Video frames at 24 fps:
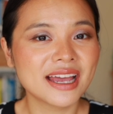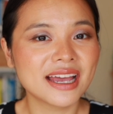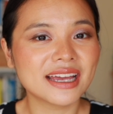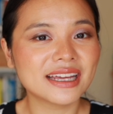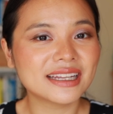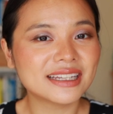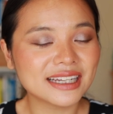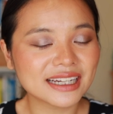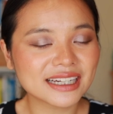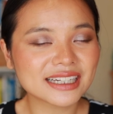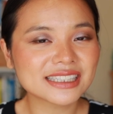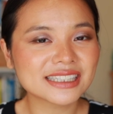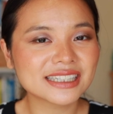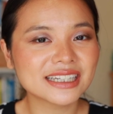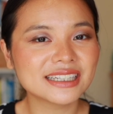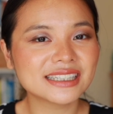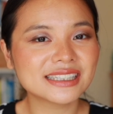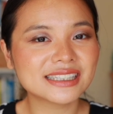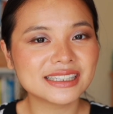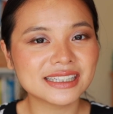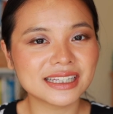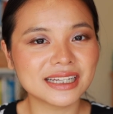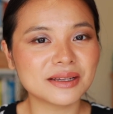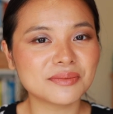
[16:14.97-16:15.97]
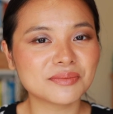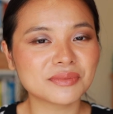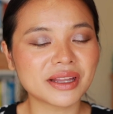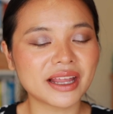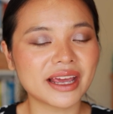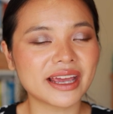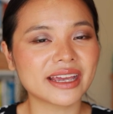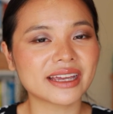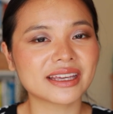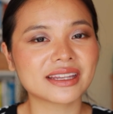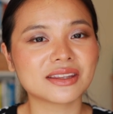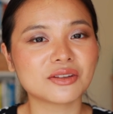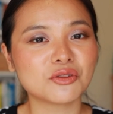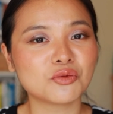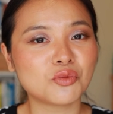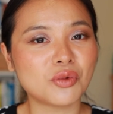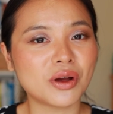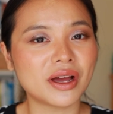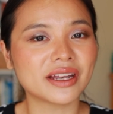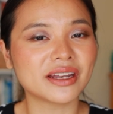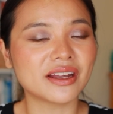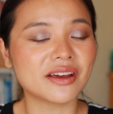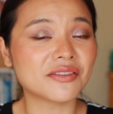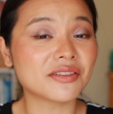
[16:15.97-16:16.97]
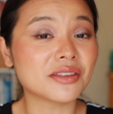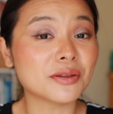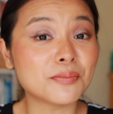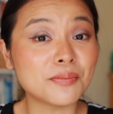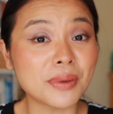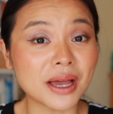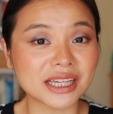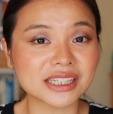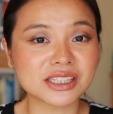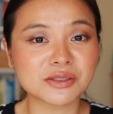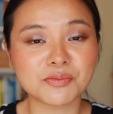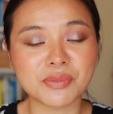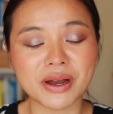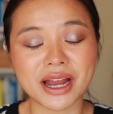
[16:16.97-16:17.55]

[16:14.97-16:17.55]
Addiction seemed like one of the best